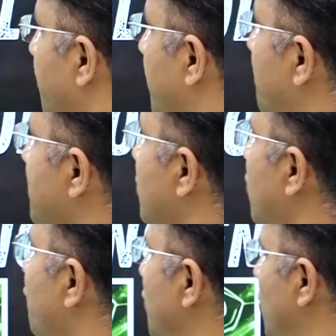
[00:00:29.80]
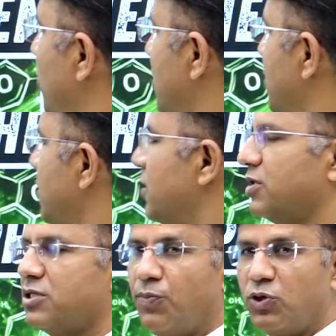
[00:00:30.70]
preparation of phenol?
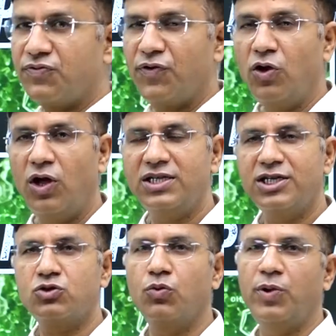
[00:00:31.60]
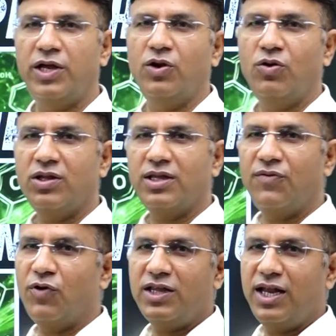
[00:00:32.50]
Suppose phenol is a superhero, then
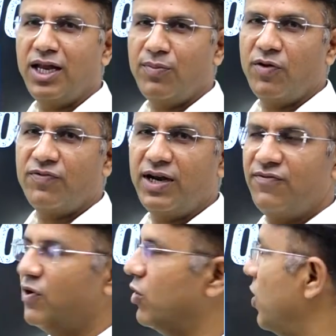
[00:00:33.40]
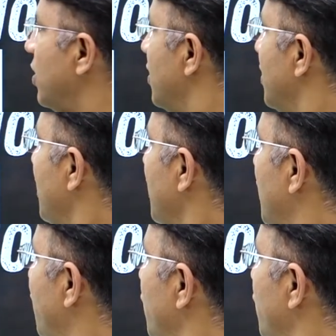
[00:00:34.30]
what is the name of that phenol? If